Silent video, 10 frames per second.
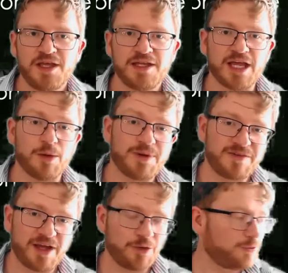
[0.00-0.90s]
Now, a bit of
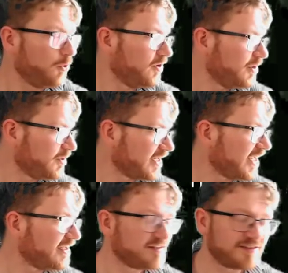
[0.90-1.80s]
a health warning, we're going to get into